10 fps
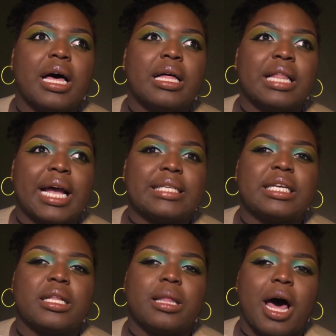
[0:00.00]
Like I said,
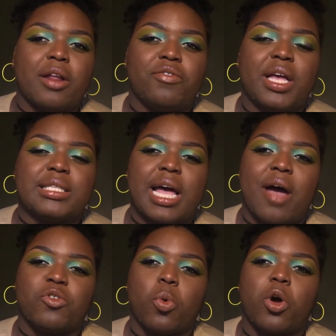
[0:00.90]
a lot of things I
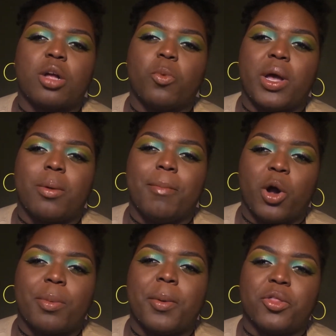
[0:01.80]
have to work
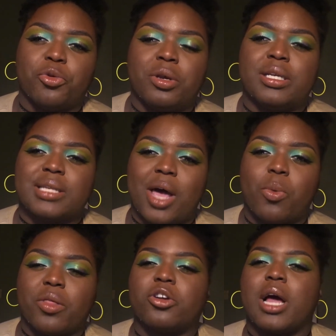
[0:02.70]
my way through to decide
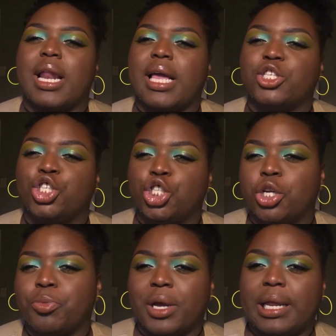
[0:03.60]
whether or not I
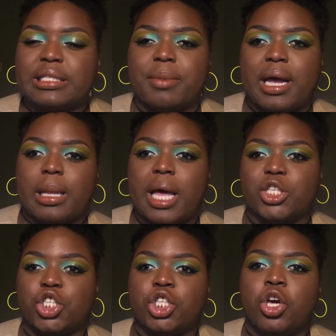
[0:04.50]
should bring it into my
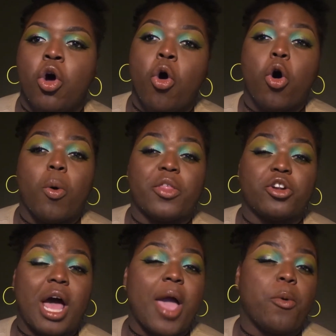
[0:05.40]
collection or whether or
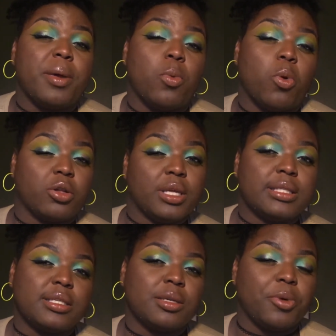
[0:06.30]
not it will be worth it
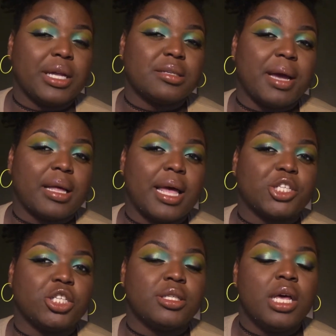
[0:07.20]
to bring into my
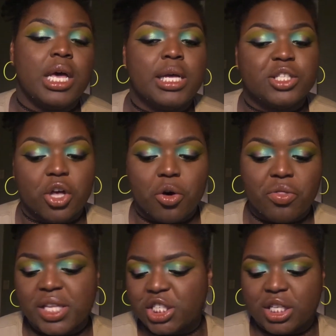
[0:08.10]
collection. So
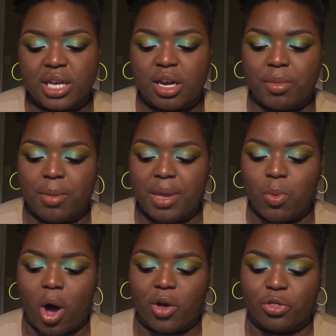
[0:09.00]
this is just going to be me
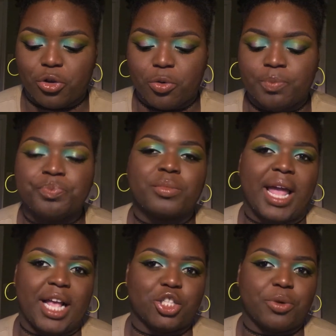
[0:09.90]
walking through
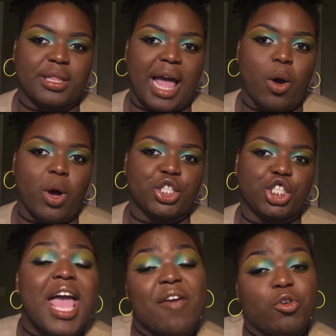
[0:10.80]
answering that
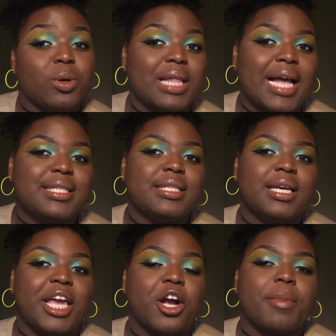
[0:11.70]
question. If you would like to
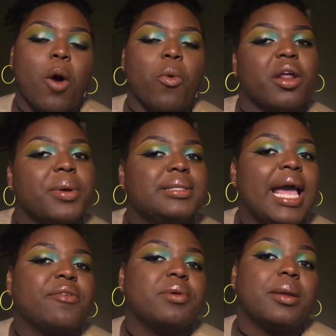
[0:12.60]
hear about what it would
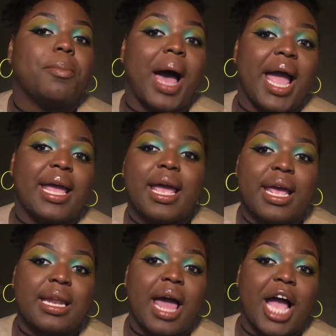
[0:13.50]
take for me to buy
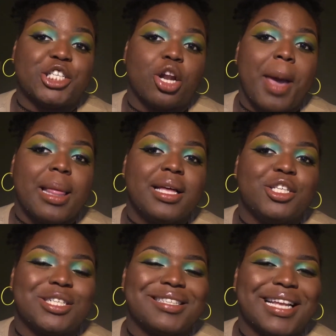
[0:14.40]
an eyeshadow palette,
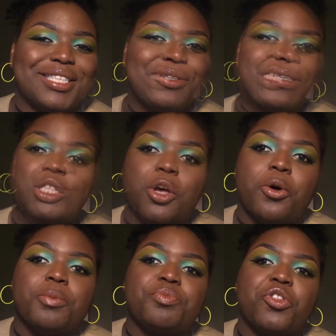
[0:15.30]
just stay tuned.
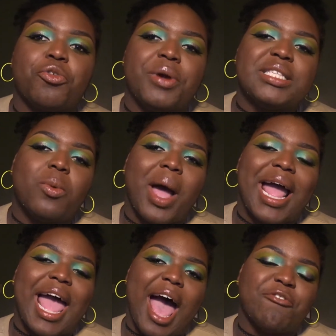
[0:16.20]
So the reason why I
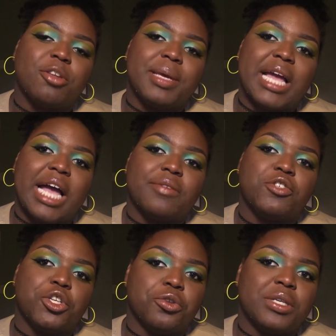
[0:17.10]
have to be kind of
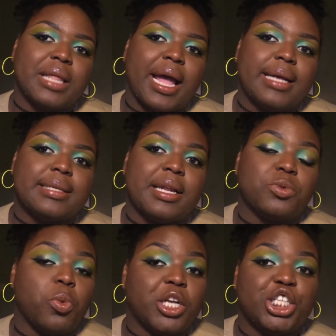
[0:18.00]
choosy, like I said, is
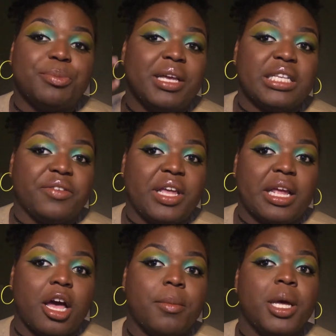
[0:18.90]
one, just because of
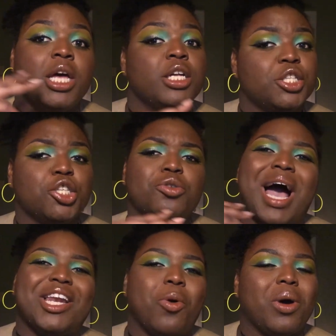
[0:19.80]
income. Two,
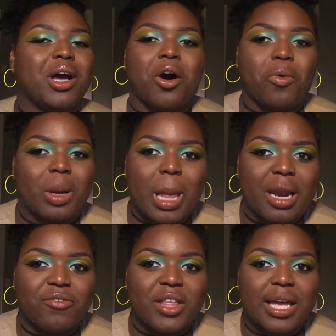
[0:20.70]
I don't want to own a lot
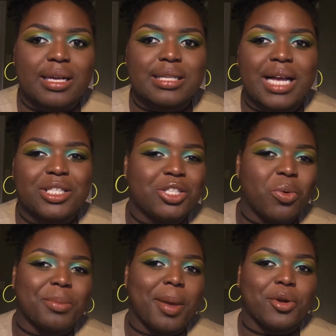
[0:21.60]
of things. I still
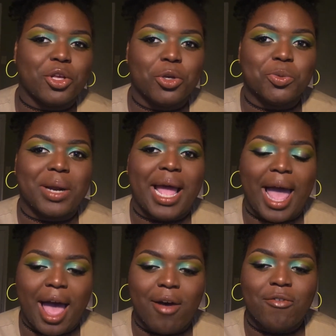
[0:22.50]
want to be able to use what I
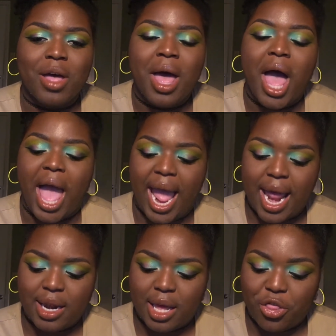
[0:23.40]
have.
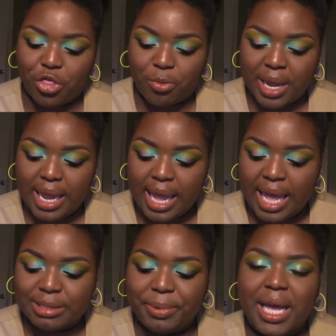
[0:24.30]
And three
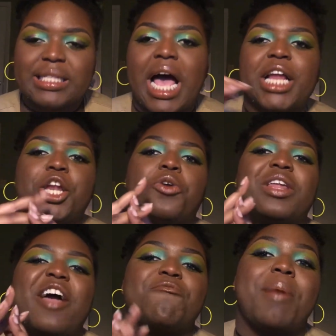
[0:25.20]
is because I know that
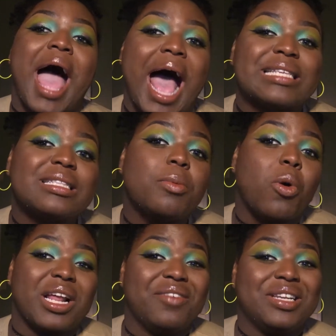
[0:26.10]
I've passed the
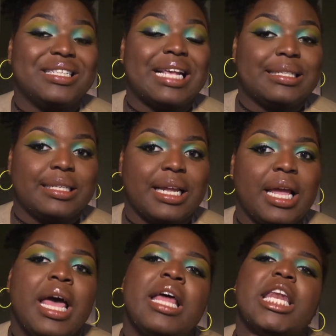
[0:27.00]
point of necessity.
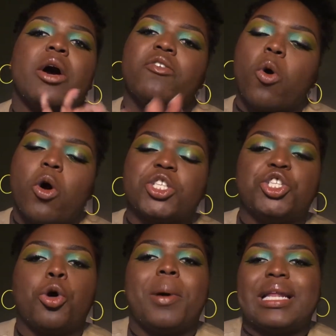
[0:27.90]
Now, of course,
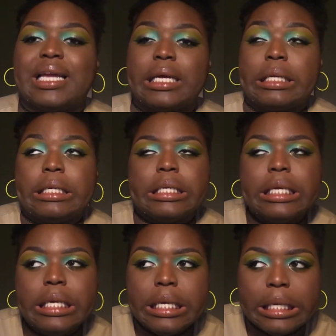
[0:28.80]
nobody
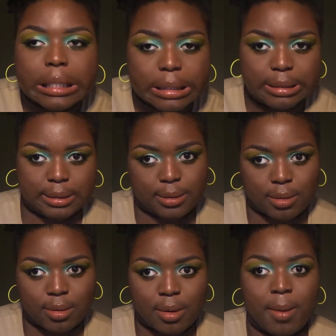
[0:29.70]
needs
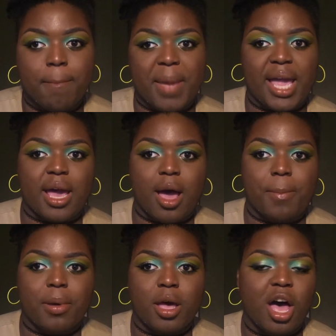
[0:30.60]

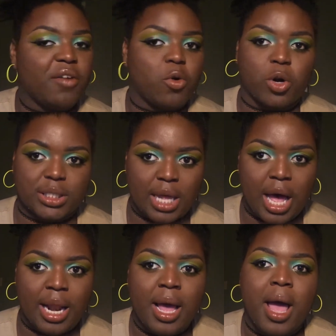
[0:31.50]
makeup. Of course
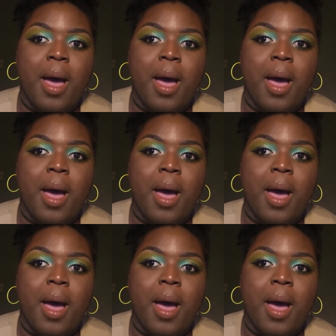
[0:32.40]
not.